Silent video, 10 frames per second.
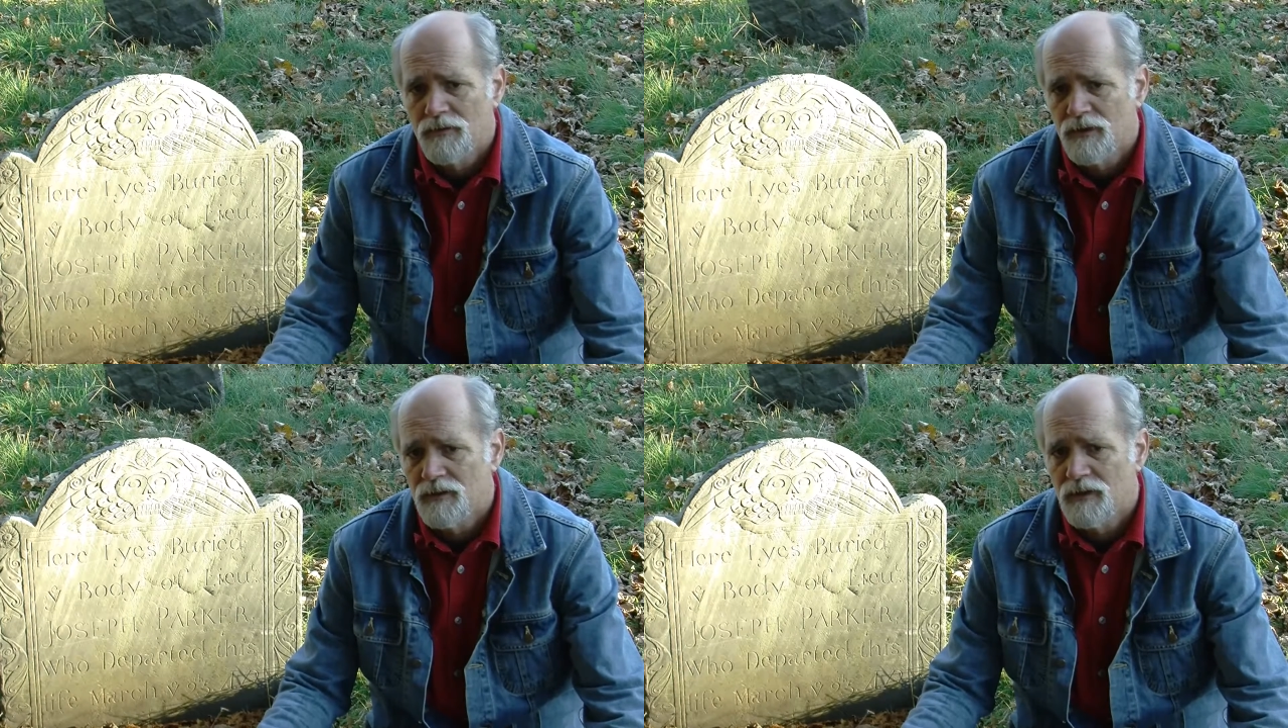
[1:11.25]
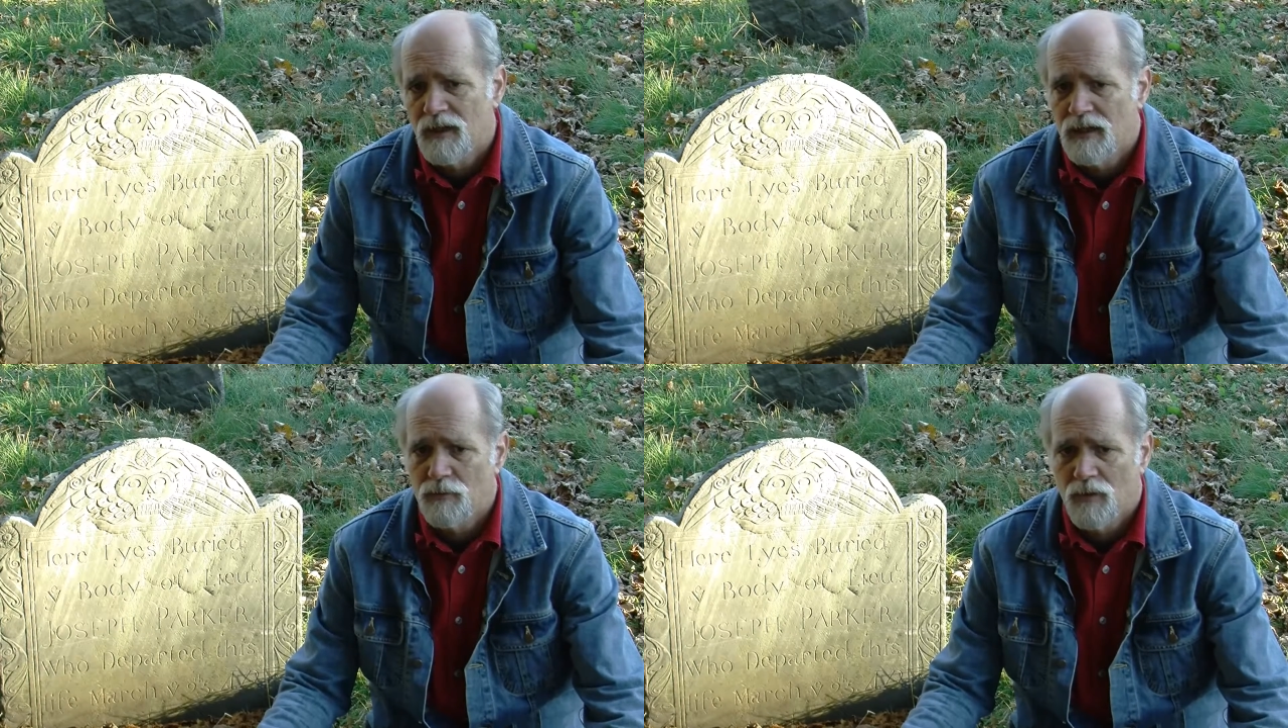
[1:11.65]
is
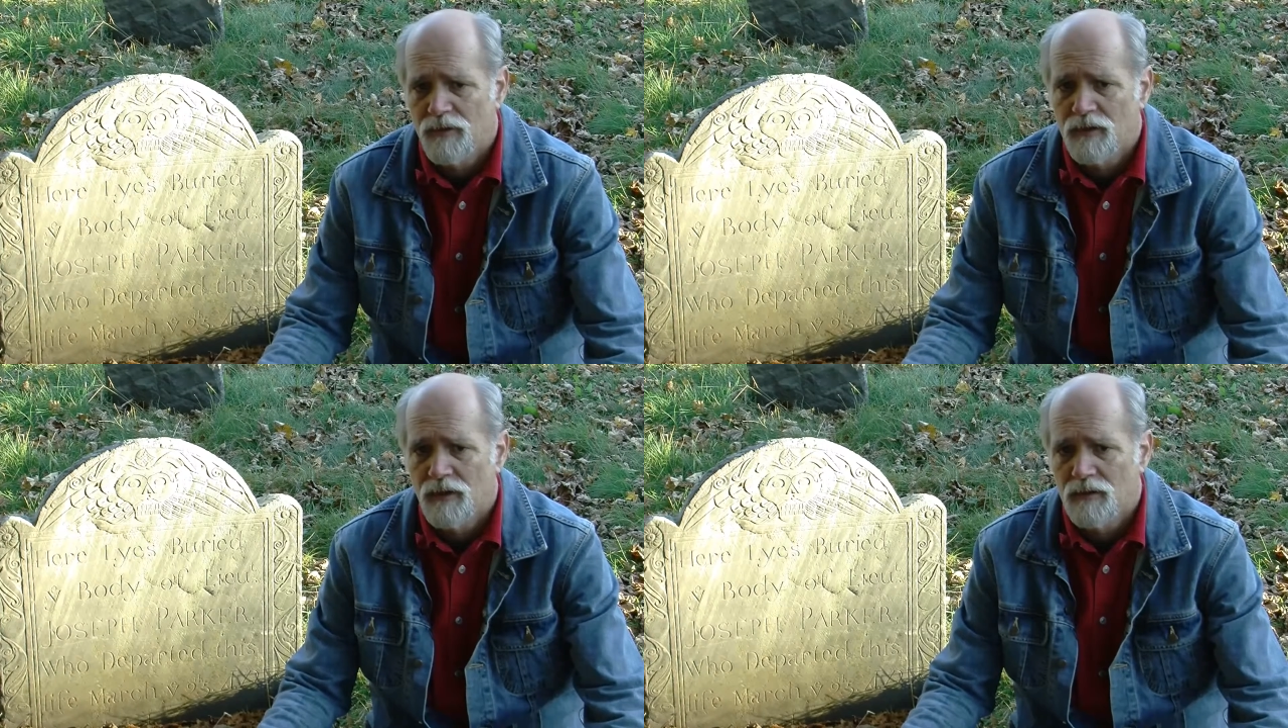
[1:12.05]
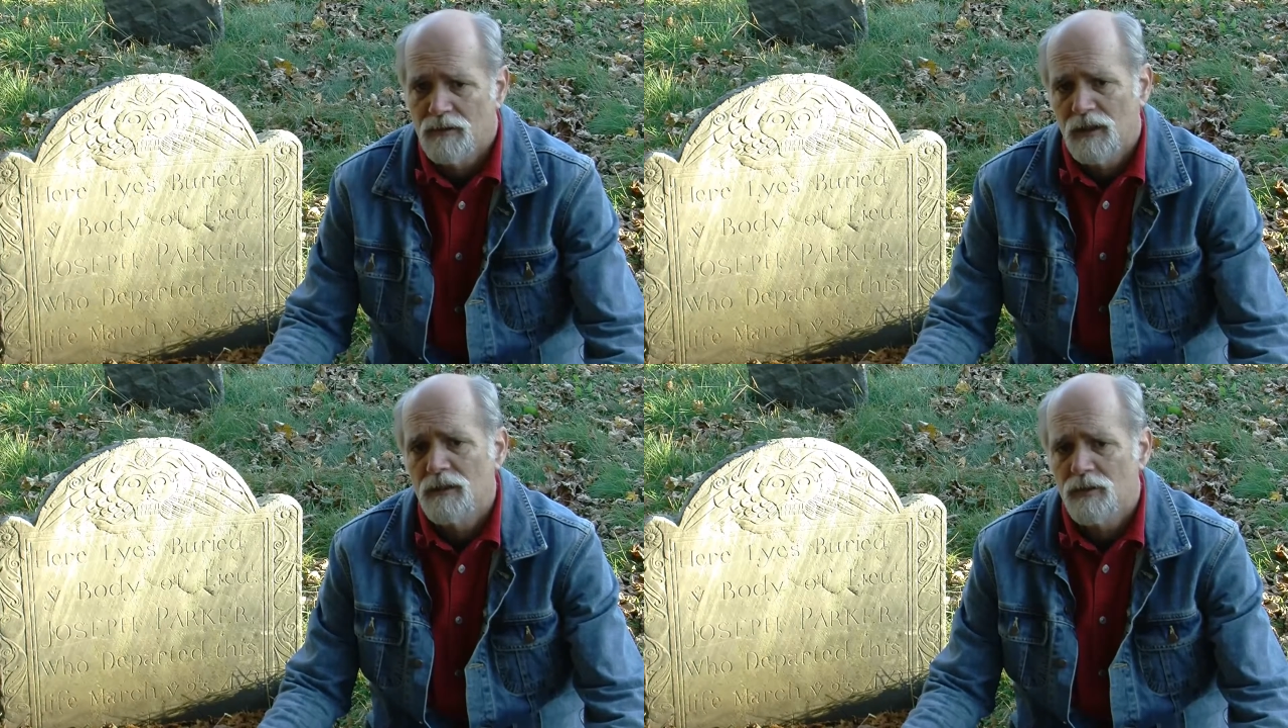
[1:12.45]
contained within
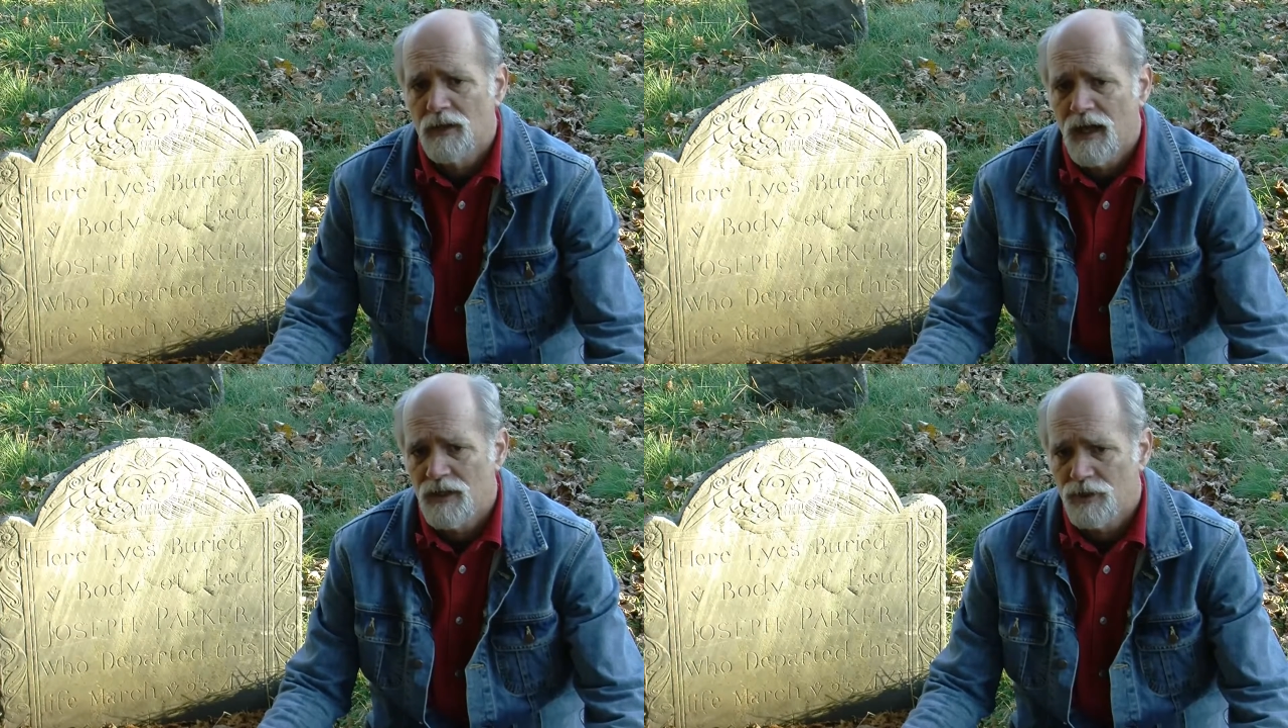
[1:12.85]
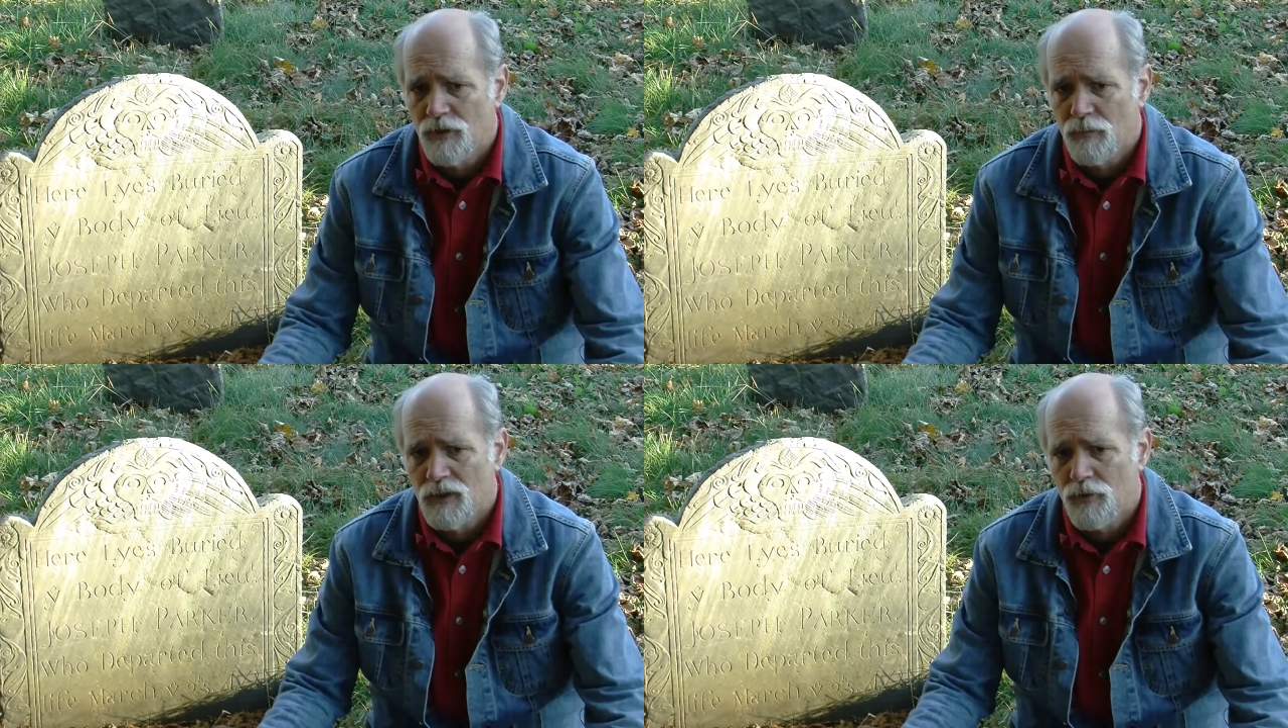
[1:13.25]
an
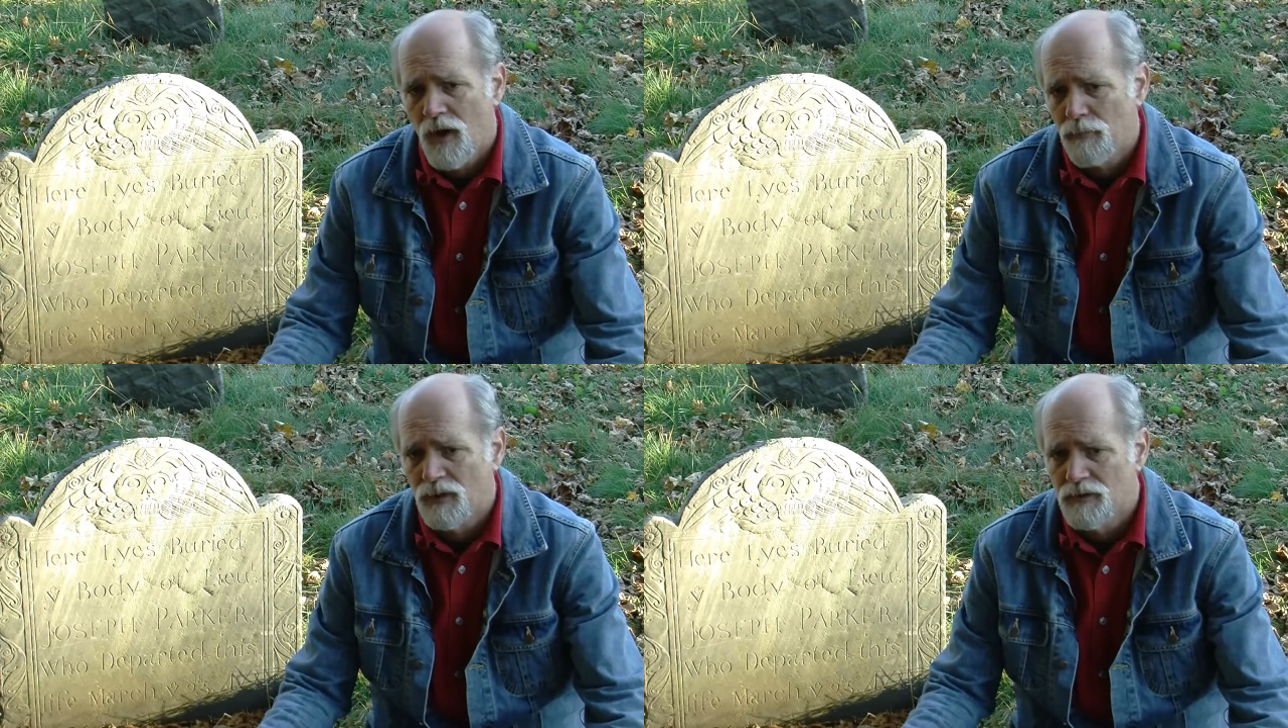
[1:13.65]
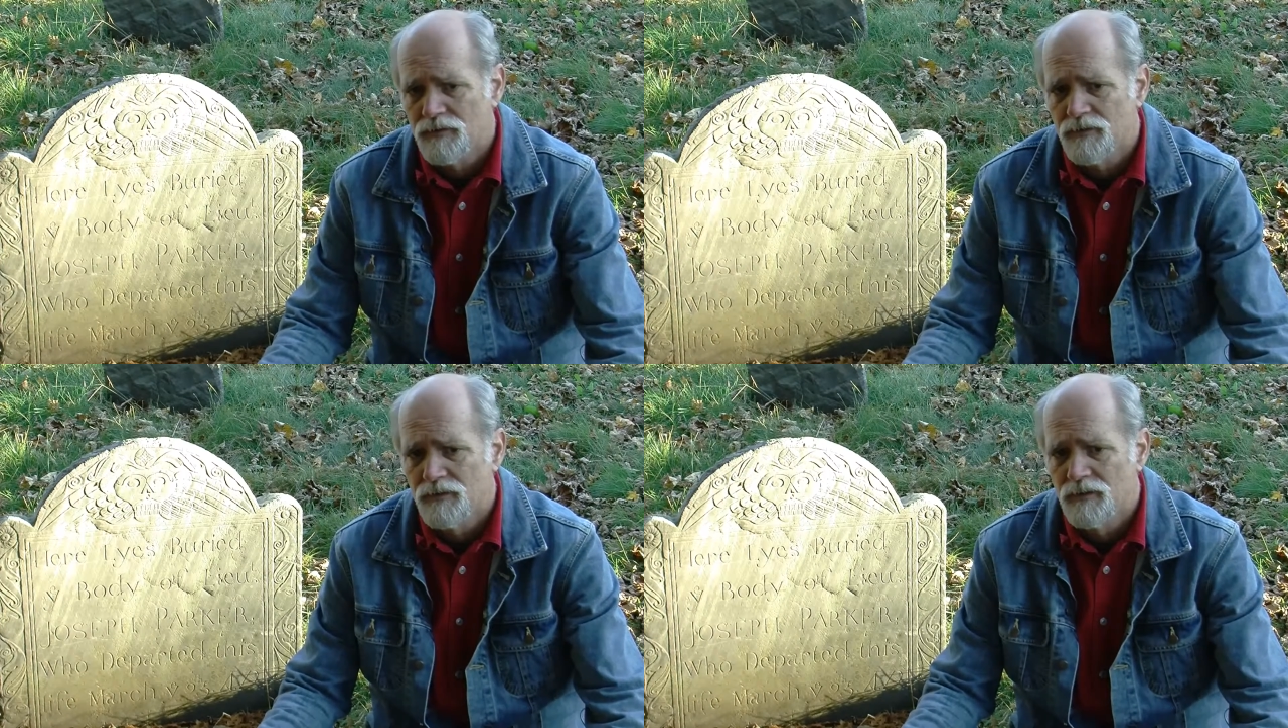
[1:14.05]
international
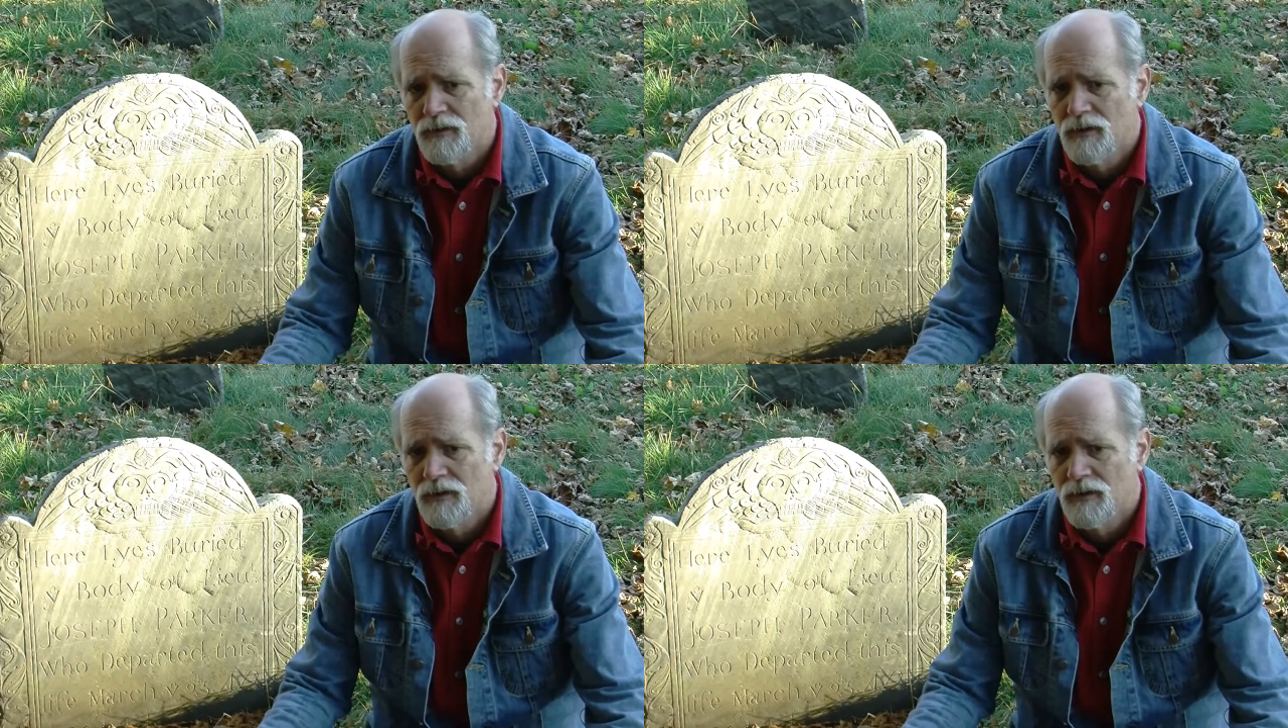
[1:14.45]
metropolis,